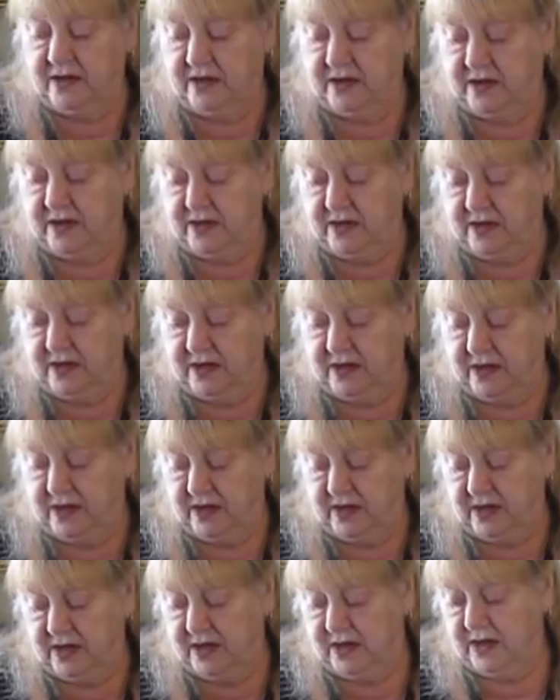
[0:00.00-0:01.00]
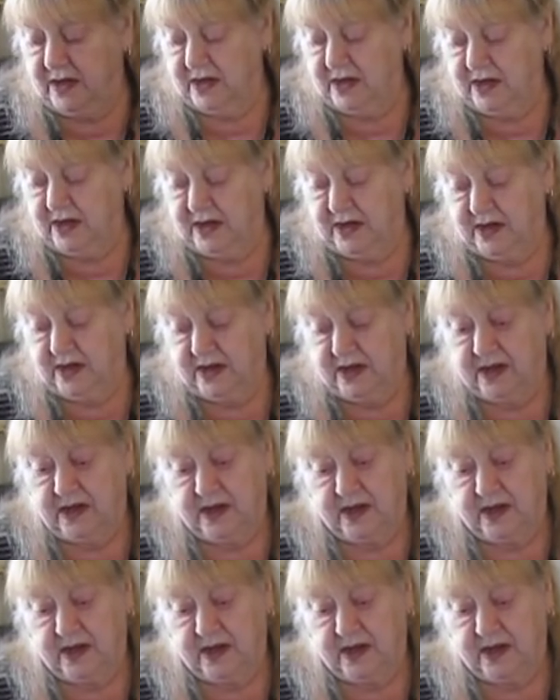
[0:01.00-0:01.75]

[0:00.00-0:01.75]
(silence)